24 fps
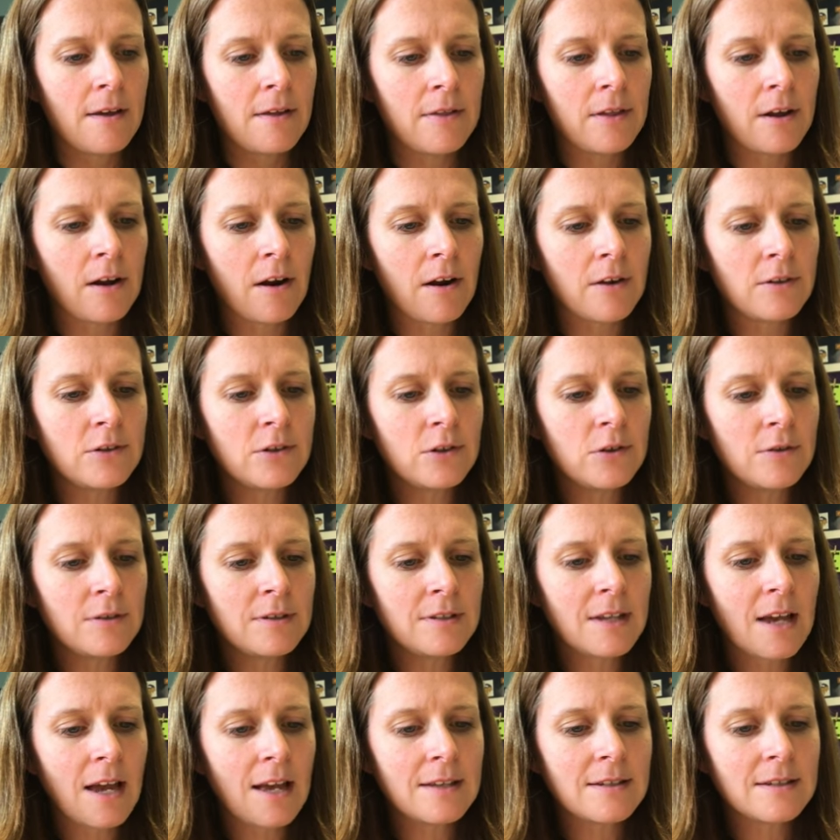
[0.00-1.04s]
There are two
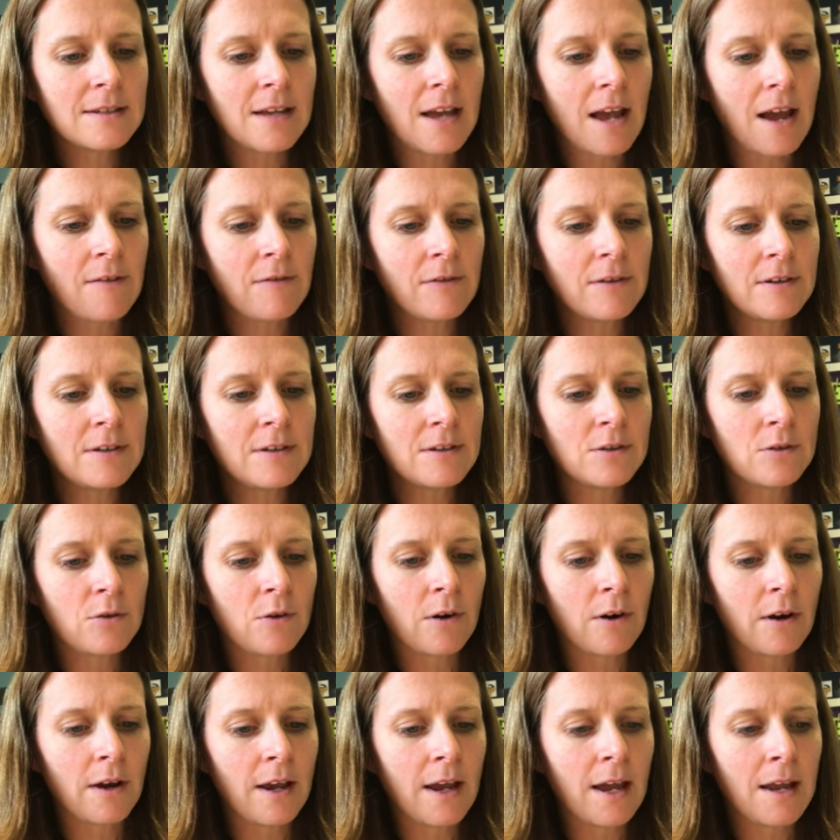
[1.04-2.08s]
sides to every
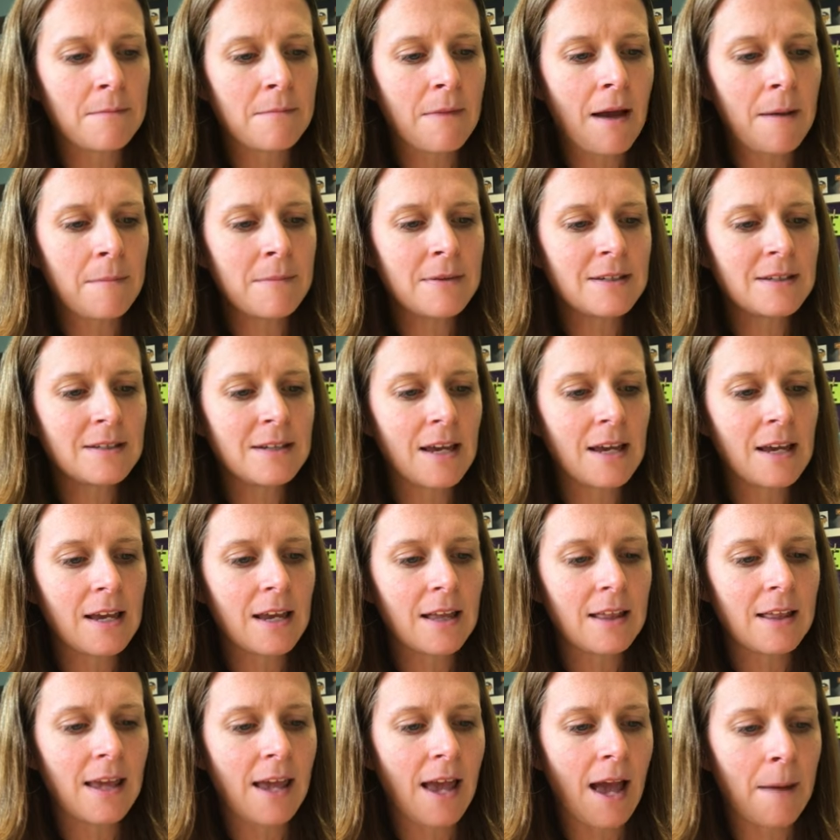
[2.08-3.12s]
story, and Mom is
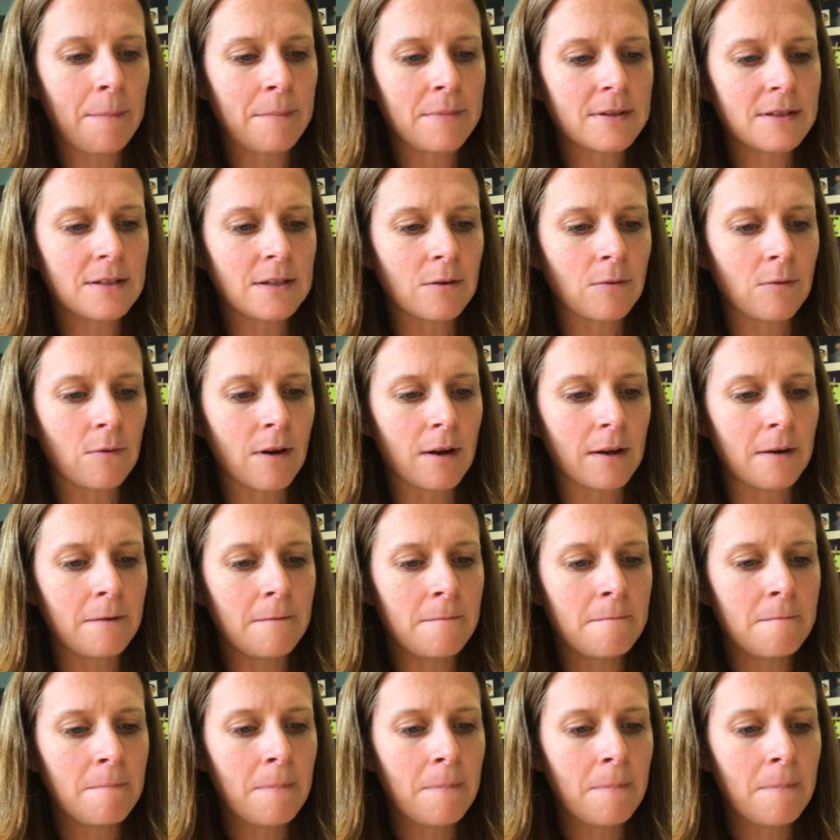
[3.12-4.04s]
taking the opposite one.